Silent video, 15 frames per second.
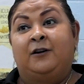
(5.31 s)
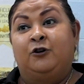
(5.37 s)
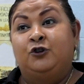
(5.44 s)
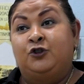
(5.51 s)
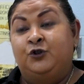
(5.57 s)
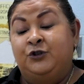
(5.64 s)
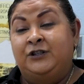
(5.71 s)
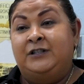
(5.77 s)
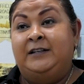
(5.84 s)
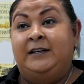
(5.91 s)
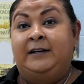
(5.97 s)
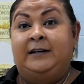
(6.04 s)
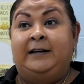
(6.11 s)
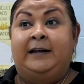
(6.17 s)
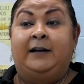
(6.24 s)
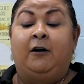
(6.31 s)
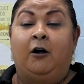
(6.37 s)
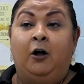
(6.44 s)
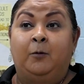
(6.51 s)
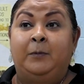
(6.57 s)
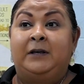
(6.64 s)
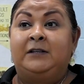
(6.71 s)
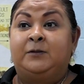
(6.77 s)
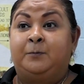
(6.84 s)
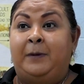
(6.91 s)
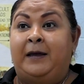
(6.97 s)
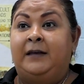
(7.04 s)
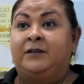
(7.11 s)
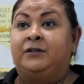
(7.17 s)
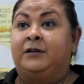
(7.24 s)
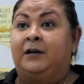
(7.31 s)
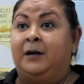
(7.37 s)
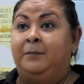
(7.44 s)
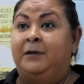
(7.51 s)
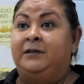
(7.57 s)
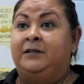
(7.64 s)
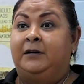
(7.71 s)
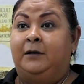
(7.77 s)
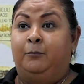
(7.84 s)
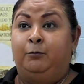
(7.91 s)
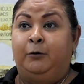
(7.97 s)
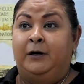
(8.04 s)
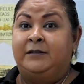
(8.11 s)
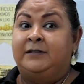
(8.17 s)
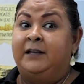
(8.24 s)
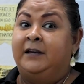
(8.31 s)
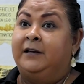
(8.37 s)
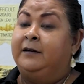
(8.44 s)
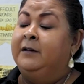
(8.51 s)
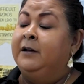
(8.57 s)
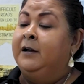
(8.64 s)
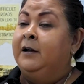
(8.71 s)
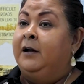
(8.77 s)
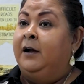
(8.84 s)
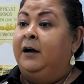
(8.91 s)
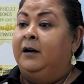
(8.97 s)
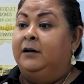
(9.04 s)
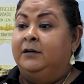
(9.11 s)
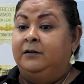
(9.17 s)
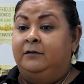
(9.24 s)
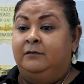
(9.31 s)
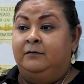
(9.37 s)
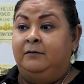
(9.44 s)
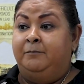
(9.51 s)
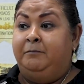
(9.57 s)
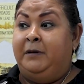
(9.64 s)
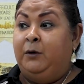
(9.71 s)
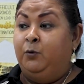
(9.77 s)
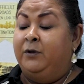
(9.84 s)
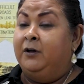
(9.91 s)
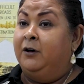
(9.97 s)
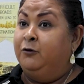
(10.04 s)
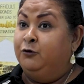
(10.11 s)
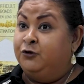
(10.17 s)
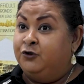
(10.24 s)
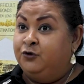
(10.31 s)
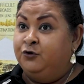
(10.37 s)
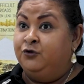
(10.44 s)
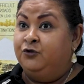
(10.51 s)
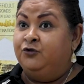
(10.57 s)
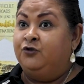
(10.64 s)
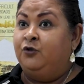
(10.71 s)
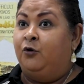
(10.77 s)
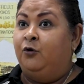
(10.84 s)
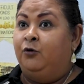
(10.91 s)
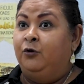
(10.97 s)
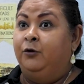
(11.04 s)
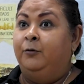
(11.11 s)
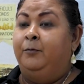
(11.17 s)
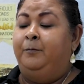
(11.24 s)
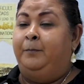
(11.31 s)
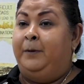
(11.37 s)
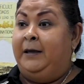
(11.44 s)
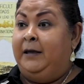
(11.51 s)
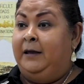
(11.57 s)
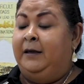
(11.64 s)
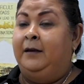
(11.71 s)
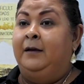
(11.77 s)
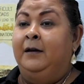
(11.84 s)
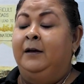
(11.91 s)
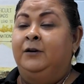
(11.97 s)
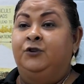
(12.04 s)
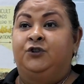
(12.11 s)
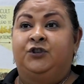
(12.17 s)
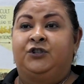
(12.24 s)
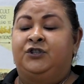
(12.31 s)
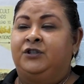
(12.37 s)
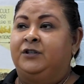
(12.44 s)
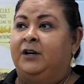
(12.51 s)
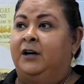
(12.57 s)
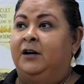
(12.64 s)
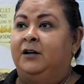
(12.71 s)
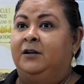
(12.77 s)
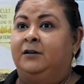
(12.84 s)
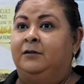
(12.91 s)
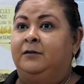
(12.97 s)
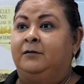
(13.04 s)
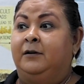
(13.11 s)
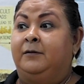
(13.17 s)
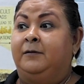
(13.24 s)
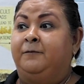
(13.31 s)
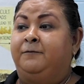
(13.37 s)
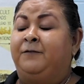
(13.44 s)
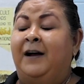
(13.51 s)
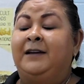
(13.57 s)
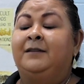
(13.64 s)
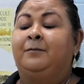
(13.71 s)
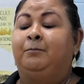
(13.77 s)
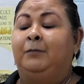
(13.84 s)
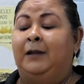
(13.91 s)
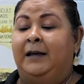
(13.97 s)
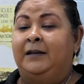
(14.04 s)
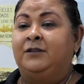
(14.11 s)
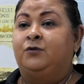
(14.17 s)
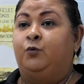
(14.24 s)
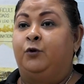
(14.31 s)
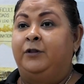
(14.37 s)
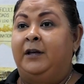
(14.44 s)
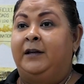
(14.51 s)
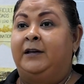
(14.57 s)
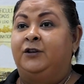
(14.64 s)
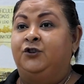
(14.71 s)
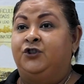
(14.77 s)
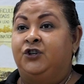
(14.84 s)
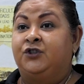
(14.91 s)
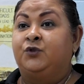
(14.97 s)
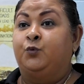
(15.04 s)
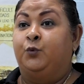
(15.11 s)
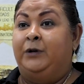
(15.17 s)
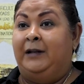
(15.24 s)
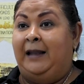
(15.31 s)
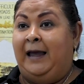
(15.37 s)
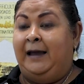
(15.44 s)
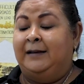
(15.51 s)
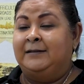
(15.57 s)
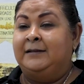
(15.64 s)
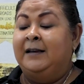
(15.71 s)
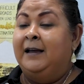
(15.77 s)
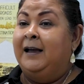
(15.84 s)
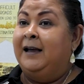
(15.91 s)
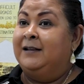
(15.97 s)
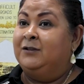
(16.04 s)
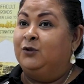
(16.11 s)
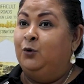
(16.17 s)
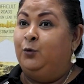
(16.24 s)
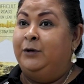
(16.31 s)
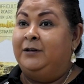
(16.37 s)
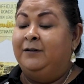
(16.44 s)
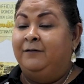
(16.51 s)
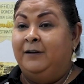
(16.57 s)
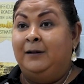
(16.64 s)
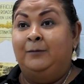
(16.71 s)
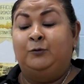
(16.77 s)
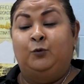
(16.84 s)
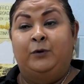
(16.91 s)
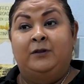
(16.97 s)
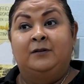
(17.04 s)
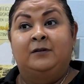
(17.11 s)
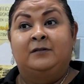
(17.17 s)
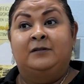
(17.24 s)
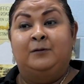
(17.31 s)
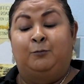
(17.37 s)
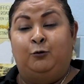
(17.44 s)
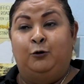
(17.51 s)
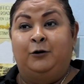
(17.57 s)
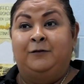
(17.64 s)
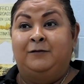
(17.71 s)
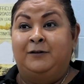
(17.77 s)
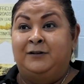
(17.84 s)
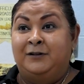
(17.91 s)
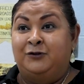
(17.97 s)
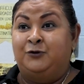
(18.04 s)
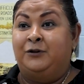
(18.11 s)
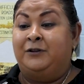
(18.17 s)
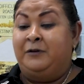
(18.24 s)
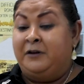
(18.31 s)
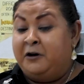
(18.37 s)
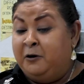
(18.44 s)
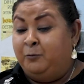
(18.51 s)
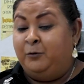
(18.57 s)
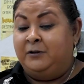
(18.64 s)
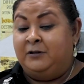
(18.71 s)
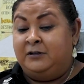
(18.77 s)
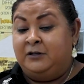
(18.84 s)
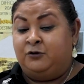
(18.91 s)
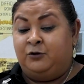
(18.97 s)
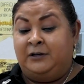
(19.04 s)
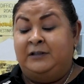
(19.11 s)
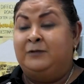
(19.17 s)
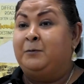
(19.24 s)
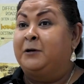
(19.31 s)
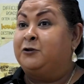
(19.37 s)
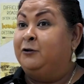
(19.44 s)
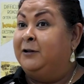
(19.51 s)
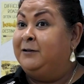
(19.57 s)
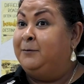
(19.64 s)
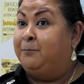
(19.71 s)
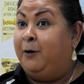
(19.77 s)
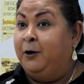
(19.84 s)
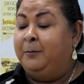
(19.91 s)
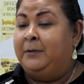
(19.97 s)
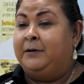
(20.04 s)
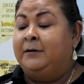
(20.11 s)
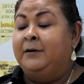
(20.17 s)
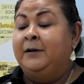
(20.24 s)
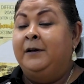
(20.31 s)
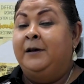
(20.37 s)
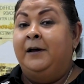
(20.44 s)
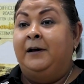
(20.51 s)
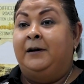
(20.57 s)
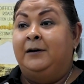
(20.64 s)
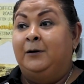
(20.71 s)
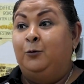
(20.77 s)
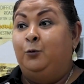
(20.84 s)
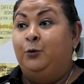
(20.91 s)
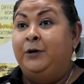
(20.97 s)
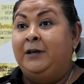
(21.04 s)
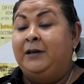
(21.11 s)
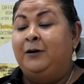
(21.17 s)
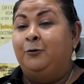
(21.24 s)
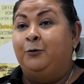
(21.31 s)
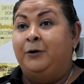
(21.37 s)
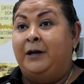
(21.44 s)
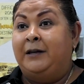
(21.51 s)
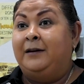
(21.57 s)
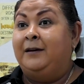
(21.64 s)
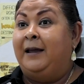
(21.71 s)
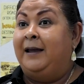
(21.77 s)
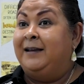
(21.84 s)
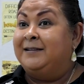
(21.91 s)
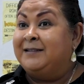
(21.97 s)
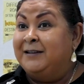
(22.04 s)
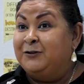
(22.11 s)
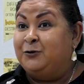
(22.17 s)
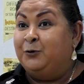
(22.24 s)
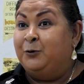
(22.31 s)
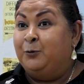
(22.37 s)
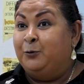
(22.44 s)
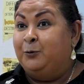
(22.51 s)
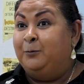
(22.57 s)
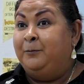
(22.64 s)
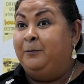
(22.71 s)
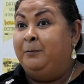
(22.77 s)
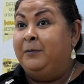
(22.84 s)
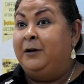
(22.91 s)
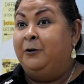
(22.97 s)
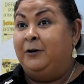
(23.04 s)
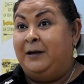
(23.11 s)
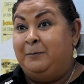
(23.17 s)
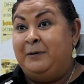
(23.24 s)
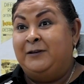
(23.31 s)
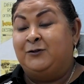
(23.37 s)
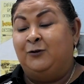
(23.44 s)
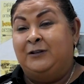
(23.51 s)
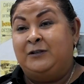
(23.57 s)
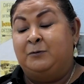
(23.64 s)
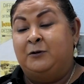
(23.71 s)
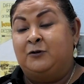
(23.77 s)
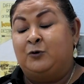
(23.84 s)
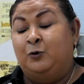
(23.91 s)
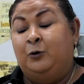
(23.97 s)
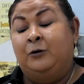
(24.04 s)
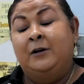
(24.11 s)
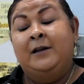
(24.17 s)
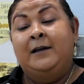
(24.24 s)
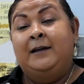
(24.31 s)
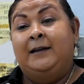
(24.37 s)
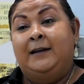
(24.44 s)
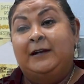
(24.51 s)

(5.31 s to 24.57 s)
that our students needed a calming space to come and decompress. They could uh, be with other students or be just uh, find a place where they can just relax. And so we developed, with the support of the district, the help of the district and special ed department, uh, we created a sensory room here at AP Solis Middle School. It